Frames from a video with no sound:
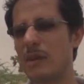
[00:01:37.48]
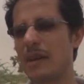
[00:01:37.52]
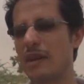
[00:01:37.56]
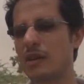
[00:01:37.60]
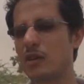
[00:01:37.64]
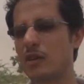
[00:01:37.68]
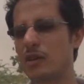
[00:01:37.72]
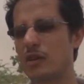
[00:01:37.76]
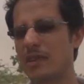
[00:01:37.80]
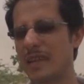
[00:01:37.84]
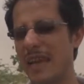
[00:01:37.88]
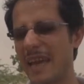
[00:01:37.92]

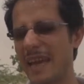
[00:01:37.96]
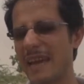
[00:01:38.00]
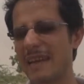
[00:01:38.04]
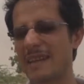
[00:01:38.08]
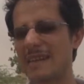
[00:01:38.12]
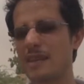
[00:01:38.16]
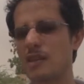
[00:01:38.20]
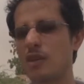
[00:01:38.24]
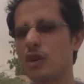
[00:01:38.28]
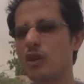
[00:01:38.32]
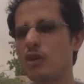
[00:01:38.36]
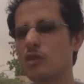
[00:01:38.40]

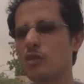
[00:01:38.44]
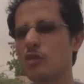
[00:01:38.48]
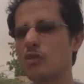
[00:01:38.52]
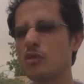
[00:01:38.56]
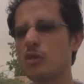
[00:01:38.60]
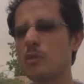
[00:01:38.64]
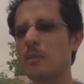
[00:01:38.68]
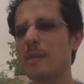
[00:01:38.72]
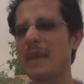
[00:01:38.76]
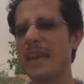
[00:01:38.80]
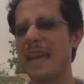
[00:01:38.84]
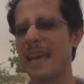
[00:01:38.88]
contains
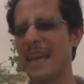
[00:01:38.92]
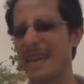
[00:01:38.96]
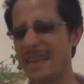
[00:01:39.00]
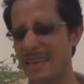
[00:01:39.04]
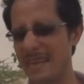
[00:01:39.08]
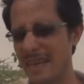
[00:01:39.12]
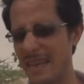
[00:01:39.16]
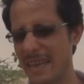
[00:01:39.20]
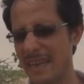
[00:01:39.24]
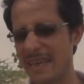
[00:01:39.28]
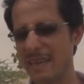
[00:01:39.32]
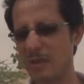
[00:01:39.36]

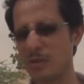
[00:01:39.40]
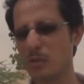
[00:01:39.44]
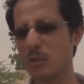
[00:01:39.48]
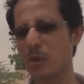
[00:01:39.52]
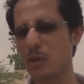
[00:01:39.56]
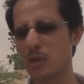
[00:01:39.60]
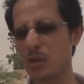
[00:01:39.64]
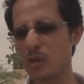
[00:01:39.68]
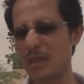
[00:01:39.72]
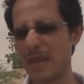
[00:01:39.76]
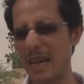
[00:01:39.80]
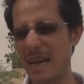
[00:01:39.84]
contaminated
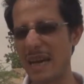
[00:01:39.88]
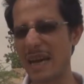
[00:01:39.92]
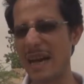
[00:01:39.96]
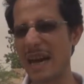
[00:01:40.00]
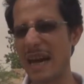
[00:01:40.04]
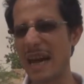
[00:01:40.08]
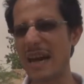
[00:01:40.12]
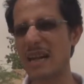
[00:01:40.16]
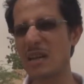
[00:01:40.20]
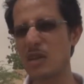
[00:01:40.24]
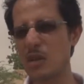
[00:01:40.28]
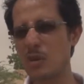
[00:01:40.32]
water
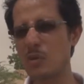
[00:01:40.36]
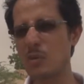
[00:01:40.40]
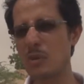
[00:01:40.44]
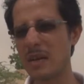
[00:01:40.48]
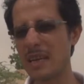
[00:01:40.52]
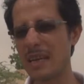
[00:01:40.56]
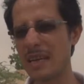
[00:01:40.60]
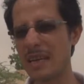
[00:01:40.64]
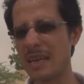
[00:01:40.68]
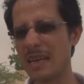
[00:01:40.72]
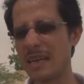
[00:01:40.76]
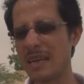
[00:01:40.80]

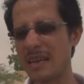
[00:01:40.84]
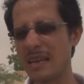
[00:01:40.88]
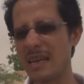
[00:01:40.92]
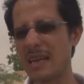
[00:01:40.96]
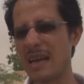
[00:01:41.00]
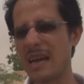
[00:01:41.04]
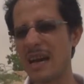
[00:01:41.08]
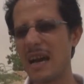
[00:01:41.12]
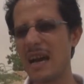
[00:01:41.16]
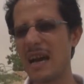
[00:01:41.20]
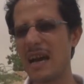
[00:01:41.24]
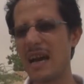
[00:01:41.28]
actually.
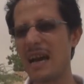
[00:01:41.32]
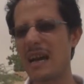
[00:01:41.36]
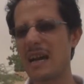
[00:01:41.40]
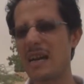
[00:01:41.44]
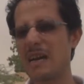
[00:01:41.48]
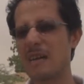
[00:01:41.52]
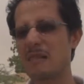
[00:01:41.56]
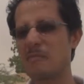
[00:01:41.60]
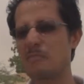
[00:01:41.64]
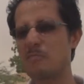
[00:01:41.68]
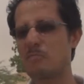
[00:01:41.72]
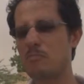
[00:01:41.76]

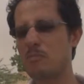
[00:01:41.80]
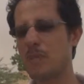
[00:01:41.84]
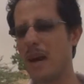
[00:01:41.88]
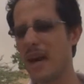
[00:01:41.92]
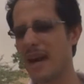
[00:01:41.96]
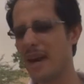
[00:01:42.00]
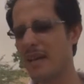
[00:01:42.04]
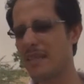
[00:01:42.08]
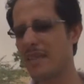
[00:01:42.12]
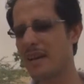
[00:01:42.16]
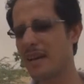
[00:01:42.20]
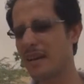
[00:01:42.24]

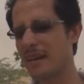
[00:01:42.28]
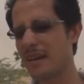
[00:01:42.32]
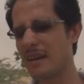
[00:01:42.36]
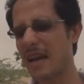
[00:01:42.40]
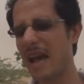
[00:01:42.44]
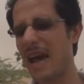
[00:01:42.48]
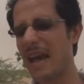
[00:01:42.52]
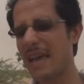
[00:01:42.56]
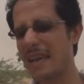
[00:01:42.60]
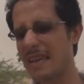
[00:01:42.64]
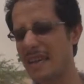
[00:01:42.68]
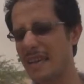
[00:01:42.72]
Other
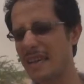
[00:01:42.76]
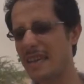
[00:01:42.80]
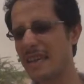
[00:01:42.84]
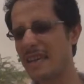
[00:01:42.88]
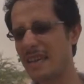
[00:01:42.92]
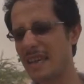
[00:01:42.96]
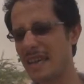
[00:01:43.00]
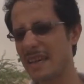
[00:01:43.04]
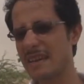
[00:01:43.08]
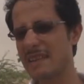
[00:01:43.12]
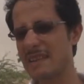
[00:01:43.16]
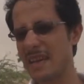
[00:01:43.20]
hygiene
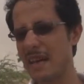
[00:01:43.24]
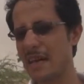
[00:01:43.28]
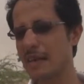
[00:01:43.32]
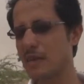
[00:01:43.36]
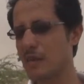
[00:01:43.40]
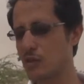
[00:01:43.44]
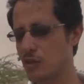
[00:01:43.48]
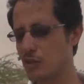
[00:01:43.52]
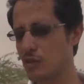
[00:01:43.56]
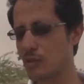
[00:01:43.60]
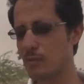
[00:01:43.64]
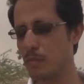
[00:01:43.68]
kits are
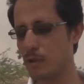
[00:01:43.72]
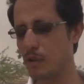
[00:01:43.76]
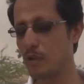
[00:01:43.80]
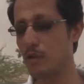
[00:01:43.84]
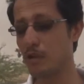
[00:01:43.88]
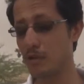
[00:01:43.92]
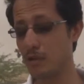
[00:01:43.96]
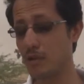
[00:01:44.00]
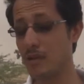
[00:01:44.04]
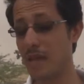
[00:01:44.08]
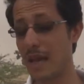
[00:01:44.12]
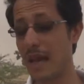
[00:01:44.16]

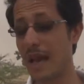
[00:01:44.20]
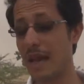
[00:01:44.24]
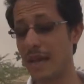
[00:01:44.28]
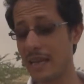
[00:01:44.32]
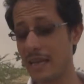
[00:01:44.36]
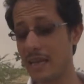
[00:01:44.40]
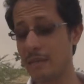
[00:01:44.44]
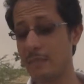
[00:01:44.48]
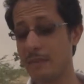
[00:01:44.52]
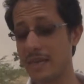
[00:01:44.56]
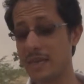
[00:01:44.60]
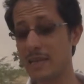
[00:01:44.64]
distributed to the
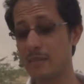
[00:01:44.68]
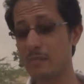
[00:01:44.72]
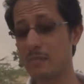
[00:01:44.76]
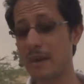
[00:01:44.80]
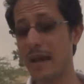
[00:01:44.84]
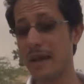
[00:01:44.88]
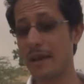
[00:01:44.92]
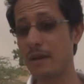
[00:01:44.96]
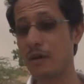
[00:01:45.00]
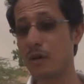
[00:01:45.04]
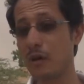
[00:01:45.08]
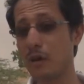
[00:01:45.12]
IDPs
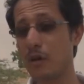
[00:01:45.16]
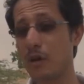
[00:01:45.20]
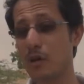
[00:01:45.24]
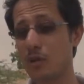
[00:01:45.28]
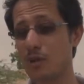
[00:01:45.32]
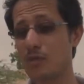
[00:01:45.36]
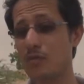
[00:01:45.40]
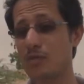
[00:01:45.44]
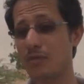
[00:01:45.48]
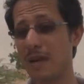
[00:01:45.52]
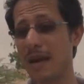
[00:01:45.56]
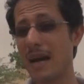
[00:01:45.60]
by
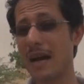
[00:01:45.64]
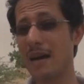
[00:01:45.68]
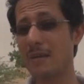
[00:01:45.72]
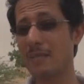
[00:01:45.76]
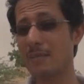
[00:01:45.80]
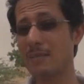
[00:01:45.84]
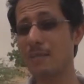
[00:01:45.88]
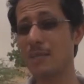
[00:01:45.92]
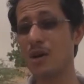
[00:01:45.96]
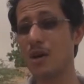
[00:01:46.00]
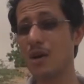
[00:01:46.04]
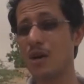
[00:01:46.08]

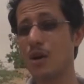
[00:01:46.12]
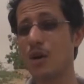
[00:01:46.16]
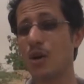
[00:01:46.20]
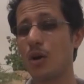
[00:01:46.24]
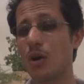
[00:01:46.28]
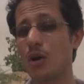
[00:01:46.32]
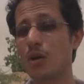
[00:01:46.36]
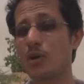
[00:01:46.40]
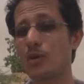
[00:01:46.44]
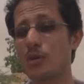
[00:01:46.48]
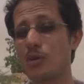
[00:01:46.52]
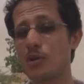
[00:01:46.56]
Oxfam.
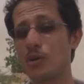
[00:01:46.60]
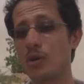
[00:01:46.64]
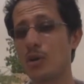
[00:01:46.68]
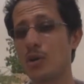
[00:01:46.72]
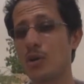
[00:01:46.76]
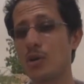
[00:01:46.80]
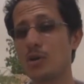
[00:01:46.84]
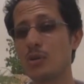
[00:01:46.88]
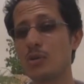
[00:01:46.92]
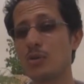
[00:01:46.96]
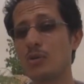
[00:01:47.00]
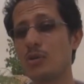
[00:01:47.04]

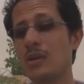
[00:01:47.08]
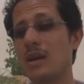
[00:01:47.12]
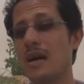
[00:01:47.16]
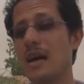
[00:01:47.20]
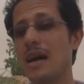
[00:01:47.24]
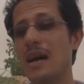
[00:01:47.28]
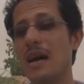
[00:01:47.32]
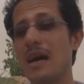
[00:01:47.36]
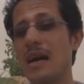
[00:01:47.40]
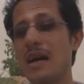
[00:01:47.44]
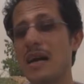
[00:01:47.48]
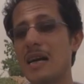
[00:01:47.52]
Also,
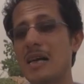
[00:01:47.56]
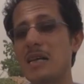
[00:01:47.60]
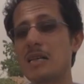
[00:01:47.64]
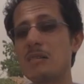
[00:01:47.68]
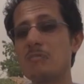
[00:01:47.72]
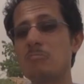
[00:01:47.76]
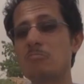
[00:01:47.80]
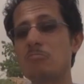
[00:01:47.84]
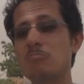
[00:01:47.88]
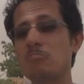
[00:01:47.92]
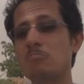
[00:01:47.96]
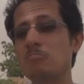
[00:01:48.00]

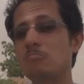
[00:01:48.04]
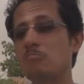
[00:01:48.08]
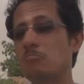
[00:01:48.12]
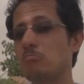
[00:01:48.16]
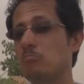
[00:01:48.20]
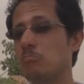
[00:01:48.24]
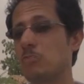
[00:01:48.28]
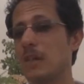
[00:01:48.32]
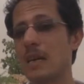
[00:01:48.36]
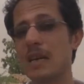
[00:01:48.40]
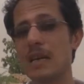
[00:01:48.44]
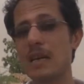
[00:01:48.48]

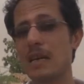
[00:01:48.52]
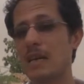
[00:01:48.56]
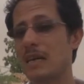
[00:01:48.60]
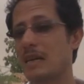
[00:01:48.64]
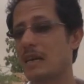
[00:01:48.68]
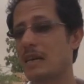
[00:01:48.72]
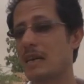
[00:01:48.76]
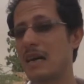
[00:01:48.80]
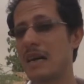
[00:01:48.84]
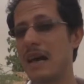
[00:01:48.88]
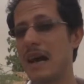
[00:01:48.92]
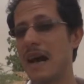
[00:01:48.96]

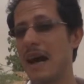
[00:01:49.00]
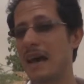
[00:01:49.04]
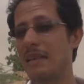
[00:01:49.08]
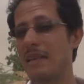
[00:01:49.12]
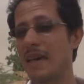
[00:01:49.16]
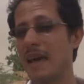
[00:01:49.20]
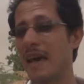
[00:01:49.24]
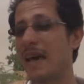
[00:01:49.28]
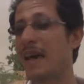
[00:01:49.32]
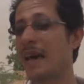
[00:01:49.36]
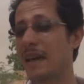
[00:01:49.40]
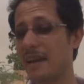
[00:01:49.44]
other